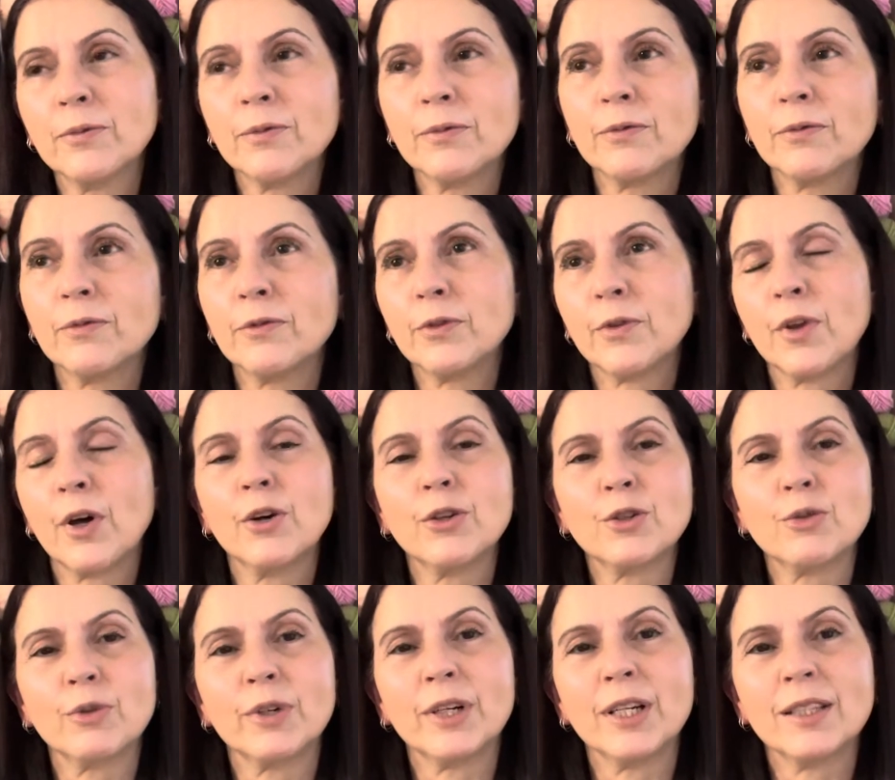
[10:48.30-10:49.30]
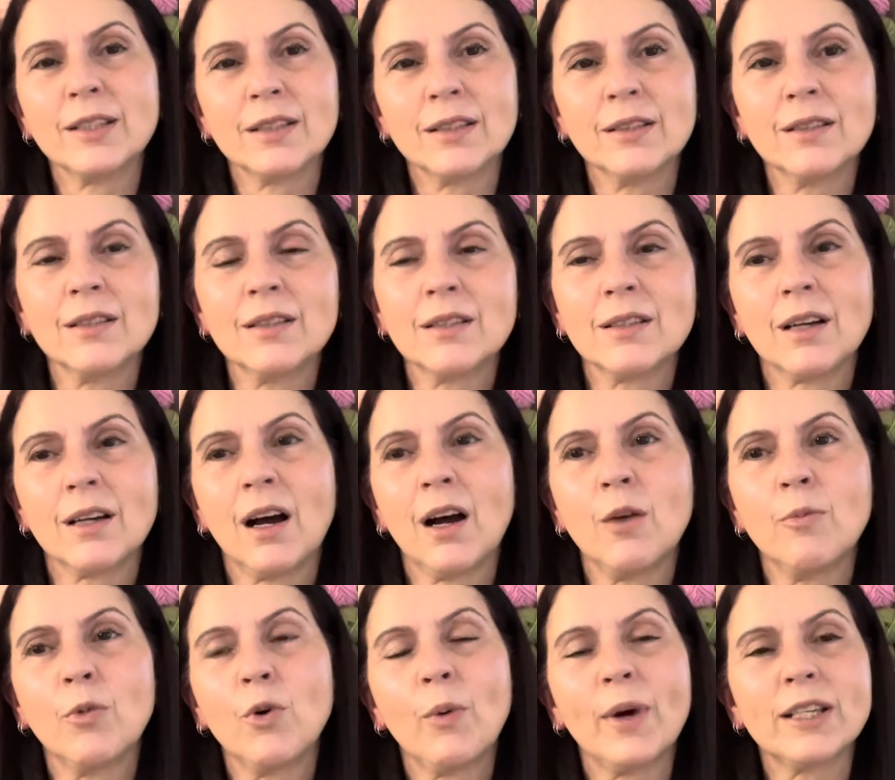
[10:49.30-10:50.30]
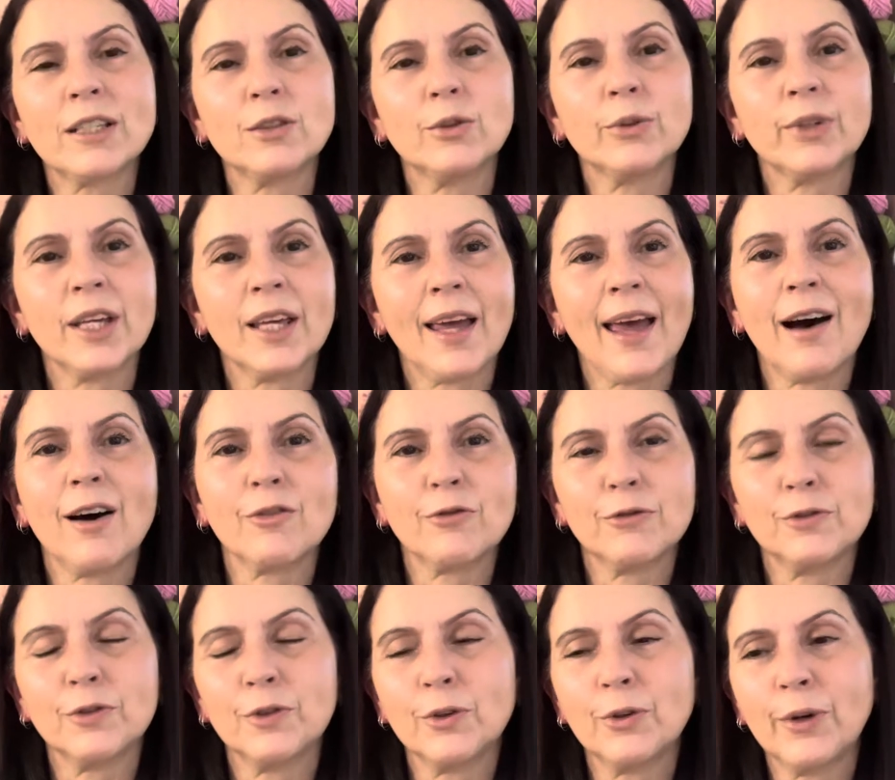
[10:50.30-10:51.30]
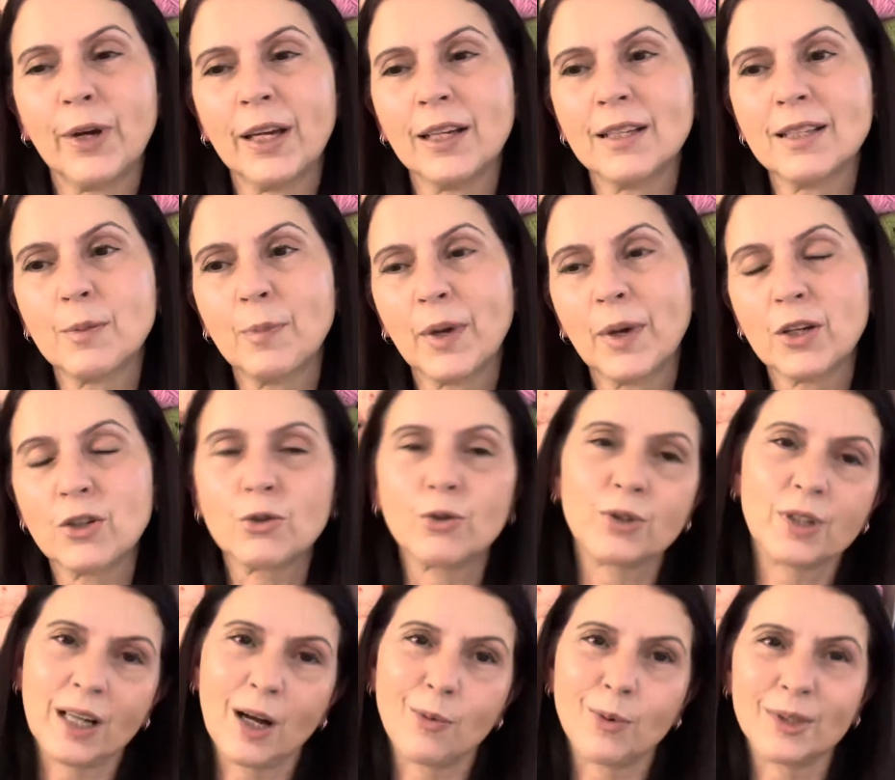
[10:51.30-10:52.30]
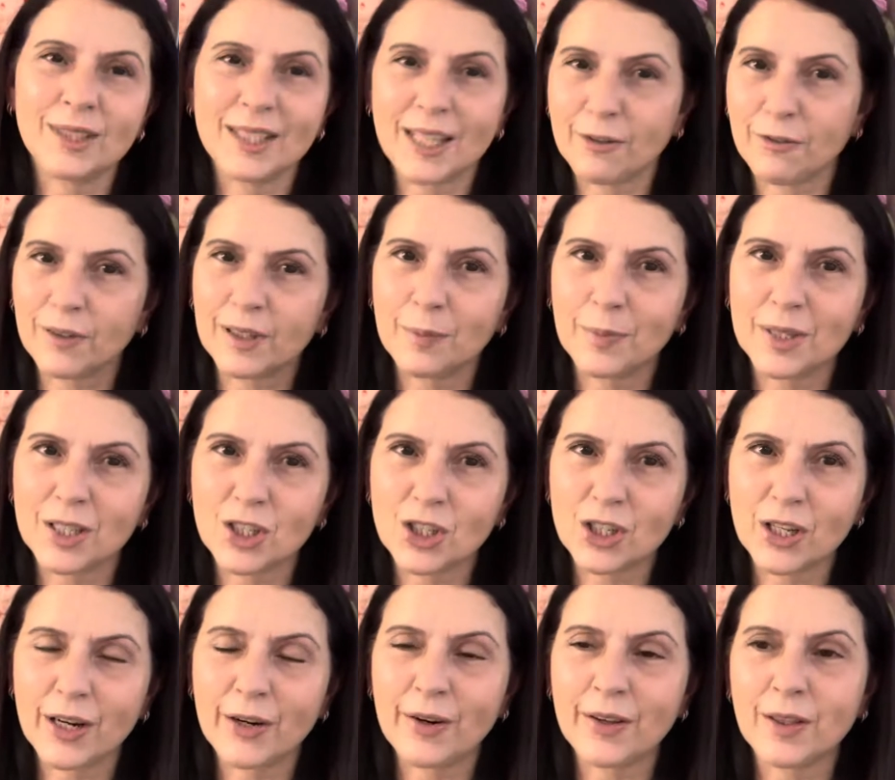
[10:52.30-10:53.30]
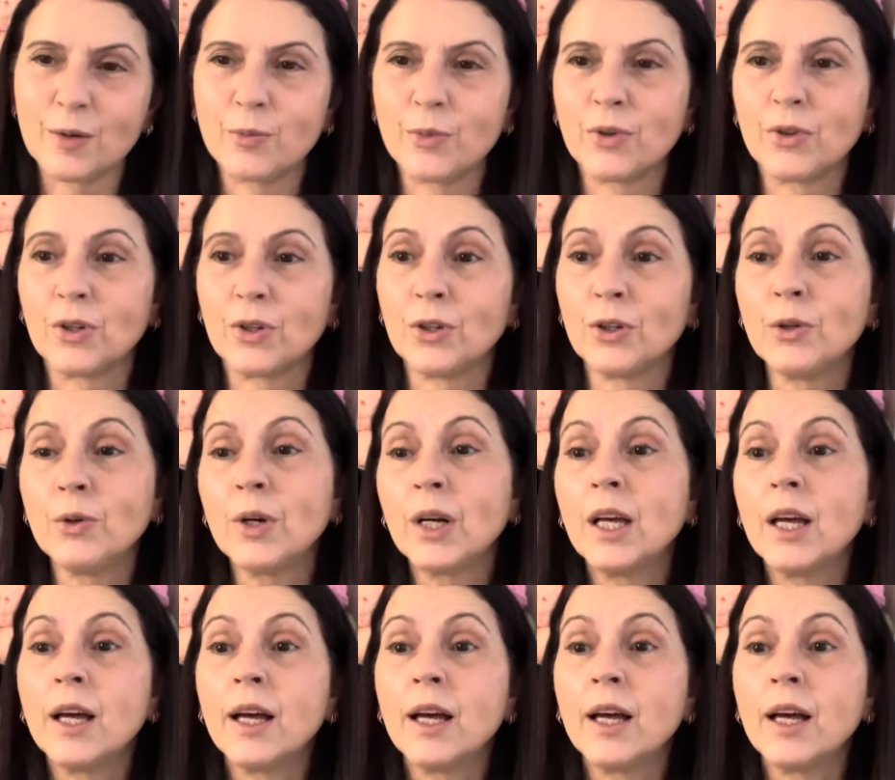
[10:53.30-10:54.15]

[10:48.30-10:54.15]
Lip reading: for those reasons, I'm always looking out for any specials, and I will definitely be sharing them with you.